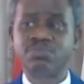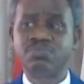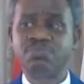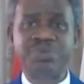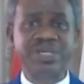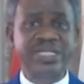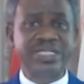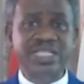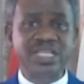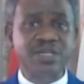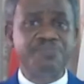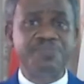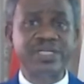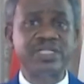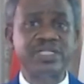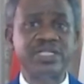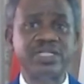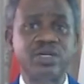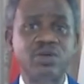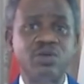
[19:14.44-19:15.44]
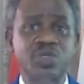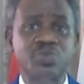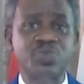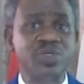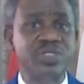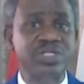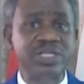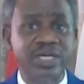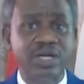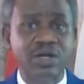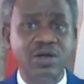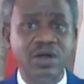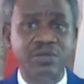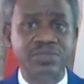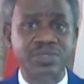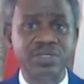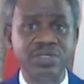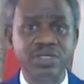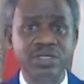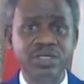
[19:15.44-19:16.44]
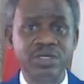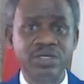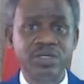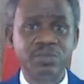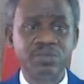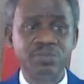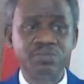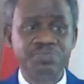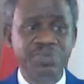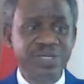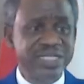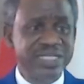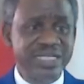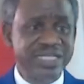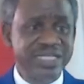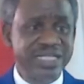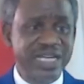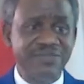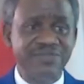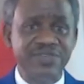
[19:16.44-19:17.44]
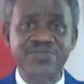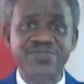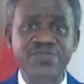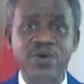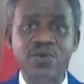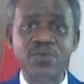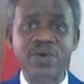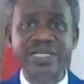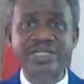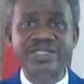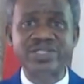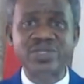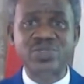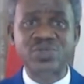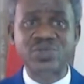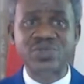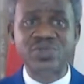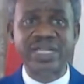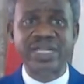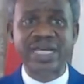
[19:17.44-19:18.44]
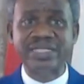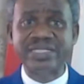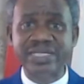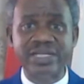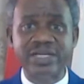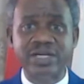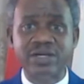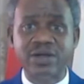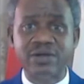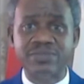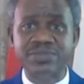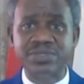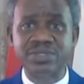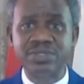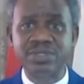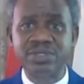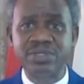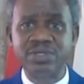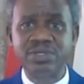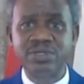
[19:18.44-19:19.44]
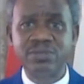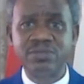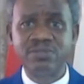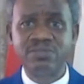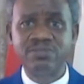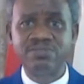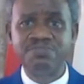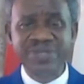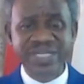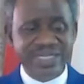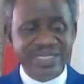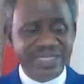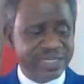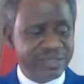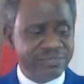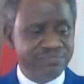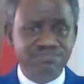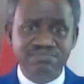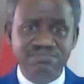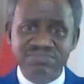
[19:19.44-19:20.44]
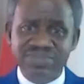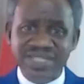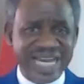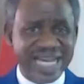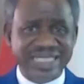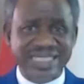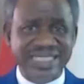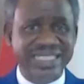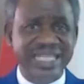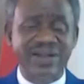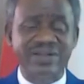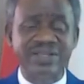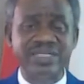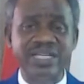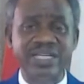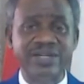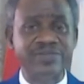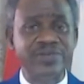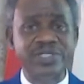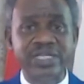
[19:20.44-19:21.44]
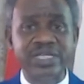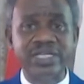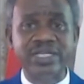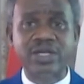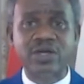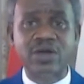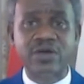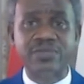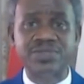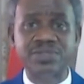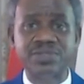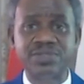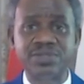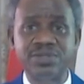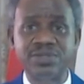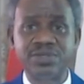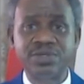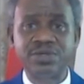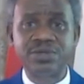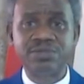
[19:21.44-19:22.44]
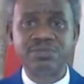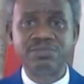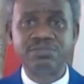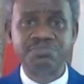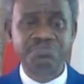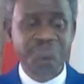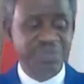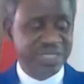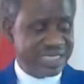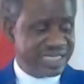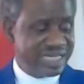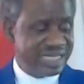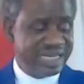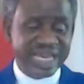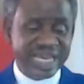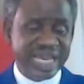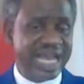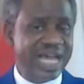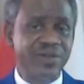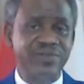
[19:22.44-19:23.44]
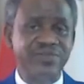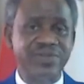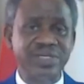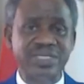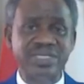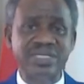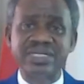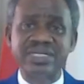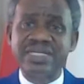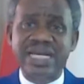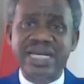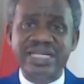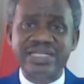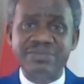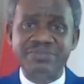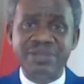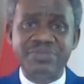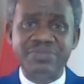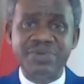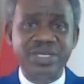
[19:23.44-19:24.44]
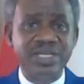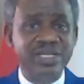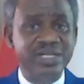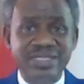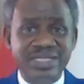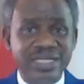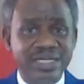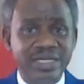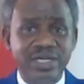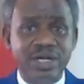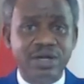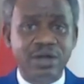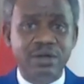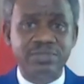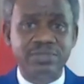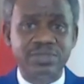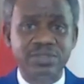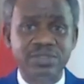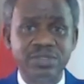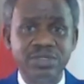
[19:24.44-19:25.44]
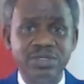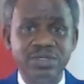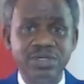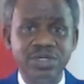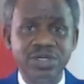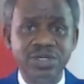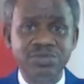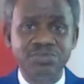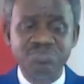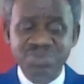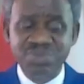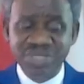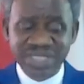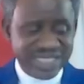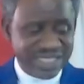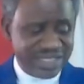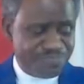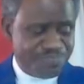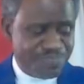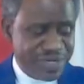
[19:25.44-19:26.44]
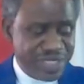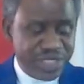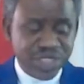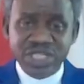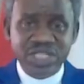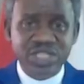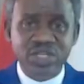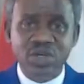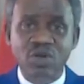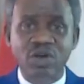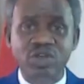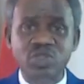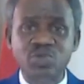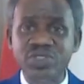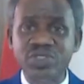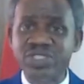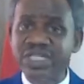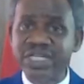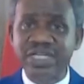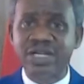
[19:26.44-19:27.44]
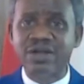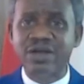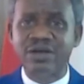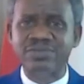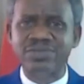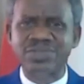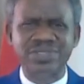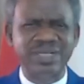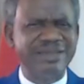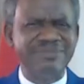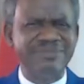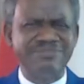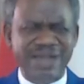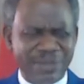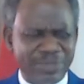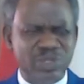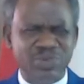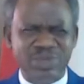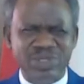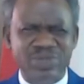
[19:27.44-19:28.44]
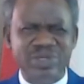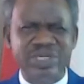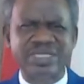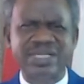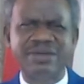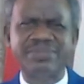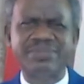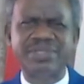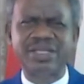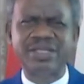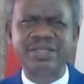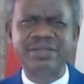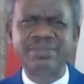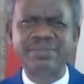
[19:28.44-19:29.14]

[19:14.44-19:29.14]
Busy preaching the gospel till he comes. Busy traveling from one nation to the other till he comes. Busy casting out the devil till he comes. Busy laying hand on the sick that they might be healed till he comes. Busy preaching the gospel till he comes. I must be doing something.